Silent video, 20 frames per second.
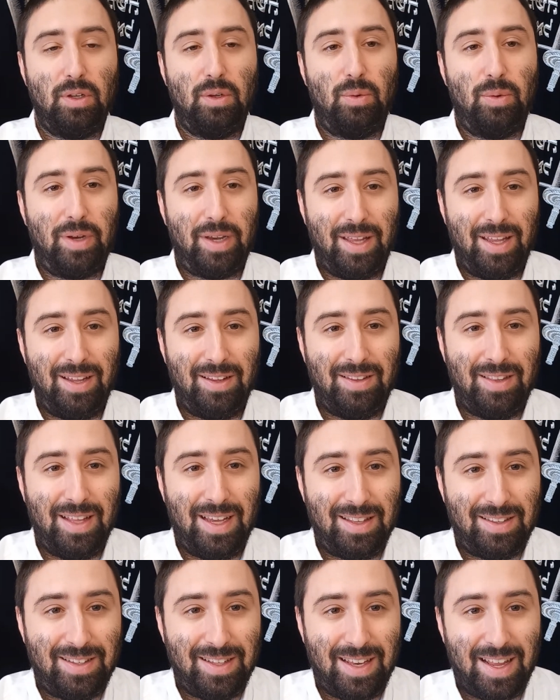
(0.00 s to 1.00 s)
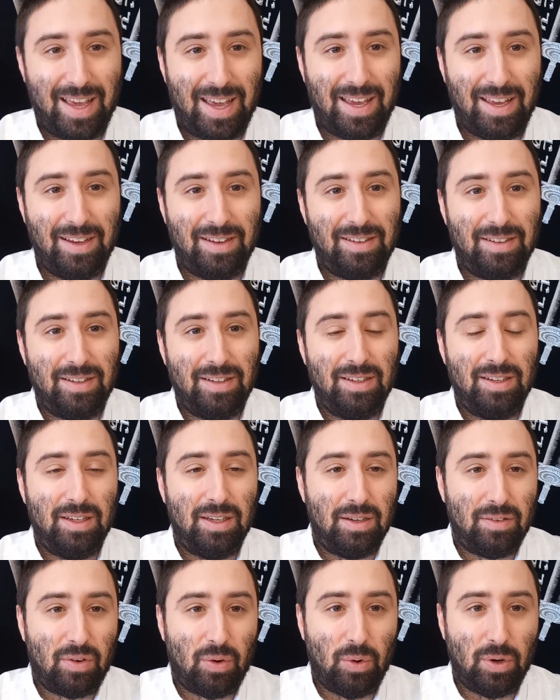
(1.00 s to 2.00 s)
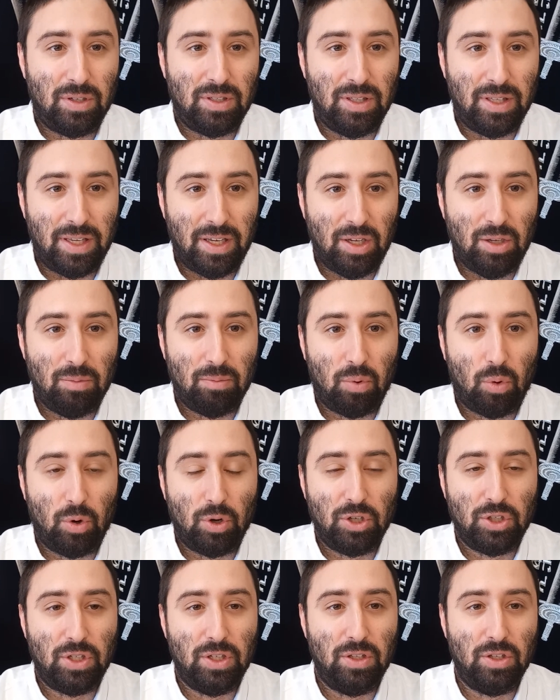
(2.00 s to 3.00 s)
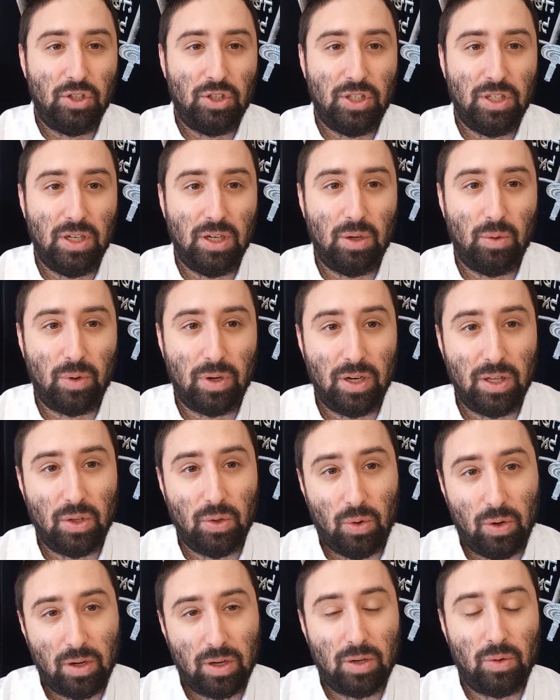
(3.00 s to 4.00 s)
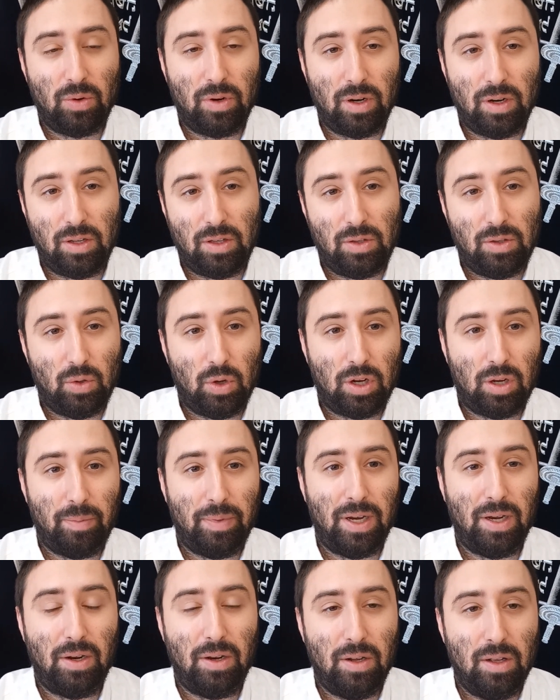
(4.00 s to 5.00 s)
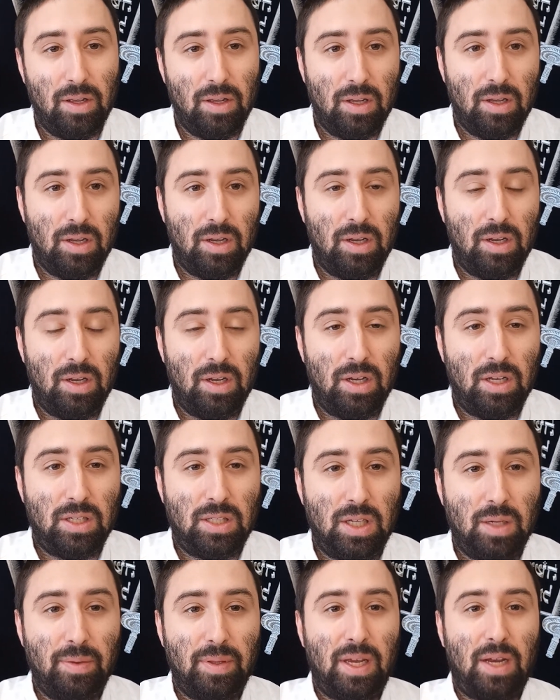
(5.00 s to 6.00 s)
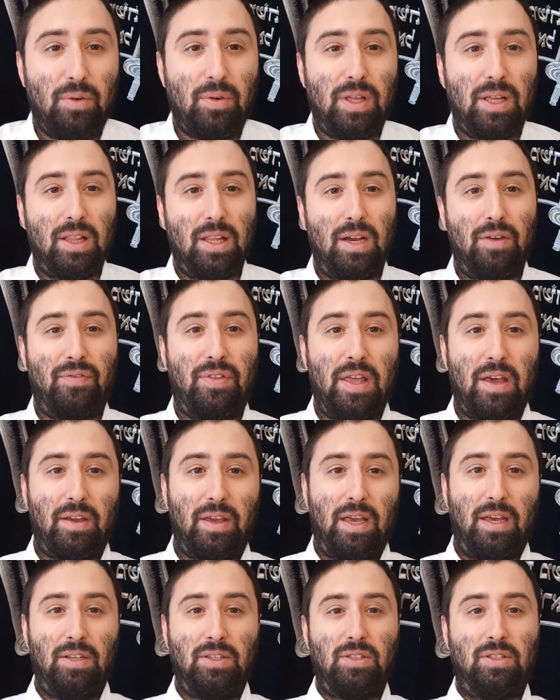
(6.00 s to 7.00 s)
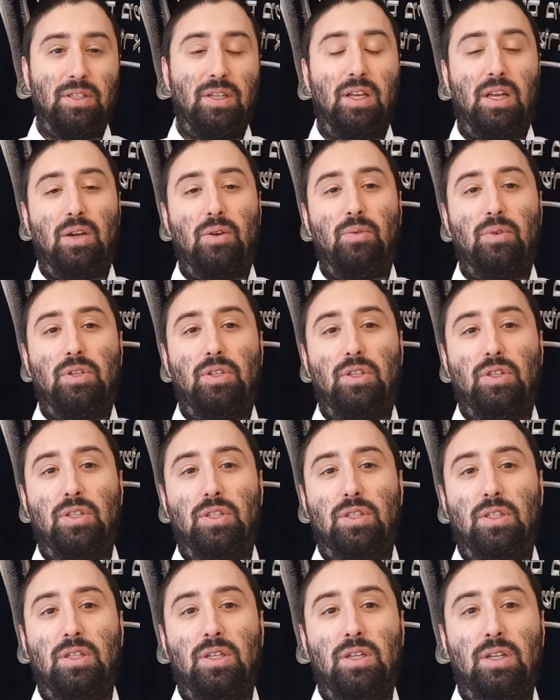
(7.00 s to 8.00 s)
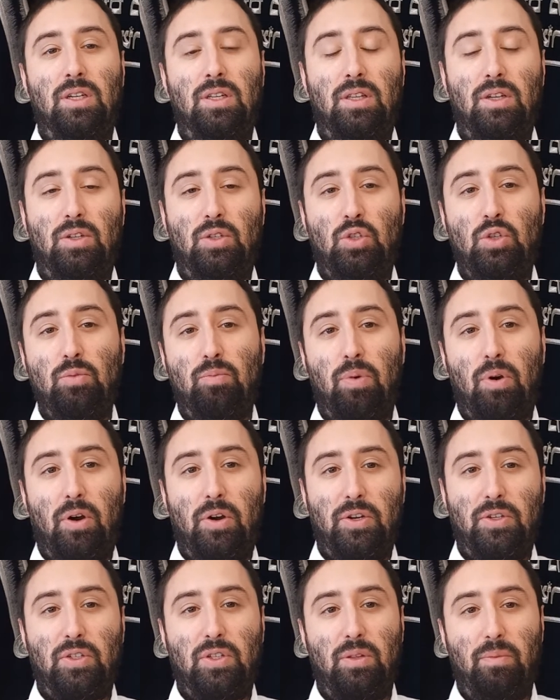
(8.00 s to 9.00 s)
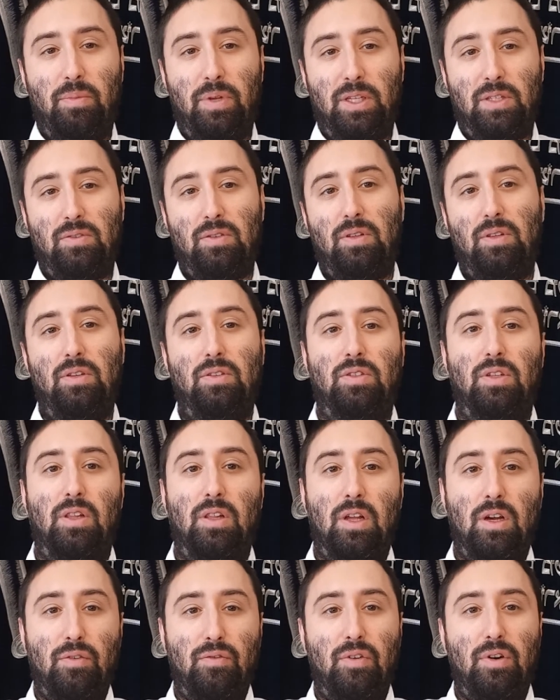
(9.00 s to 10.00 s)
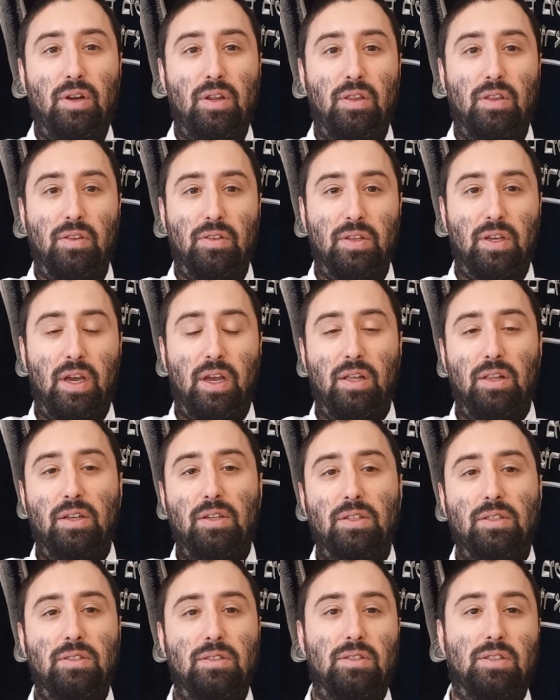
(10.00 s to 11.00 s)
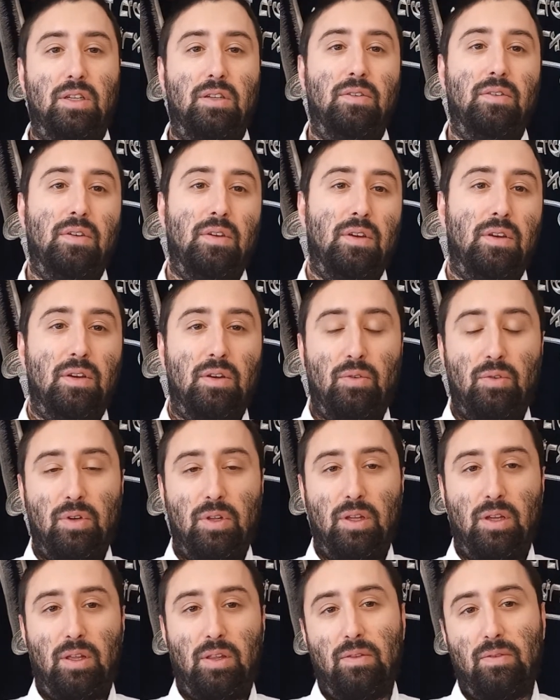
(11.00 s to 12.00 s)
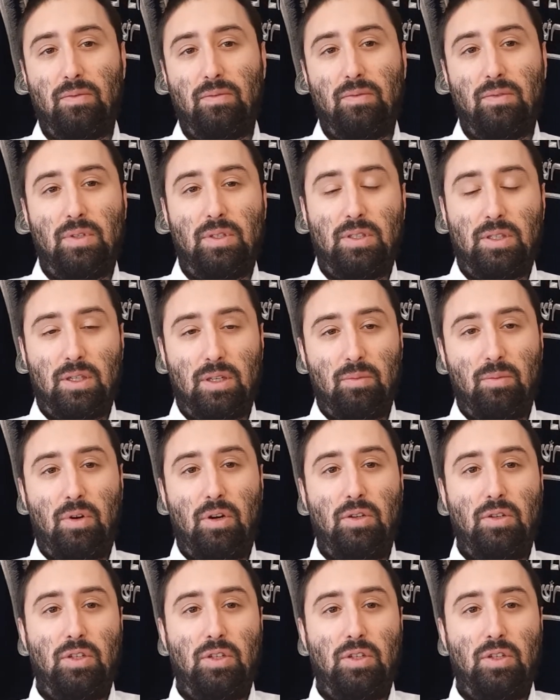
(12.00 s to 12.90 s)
We'll get into that today. Of course, in the Ian portion of this year, we're going to talk about something I really left out yesterday, which is there's two parts to the mitzvah. There's the lavan and the tchelas. So really, as the Gemara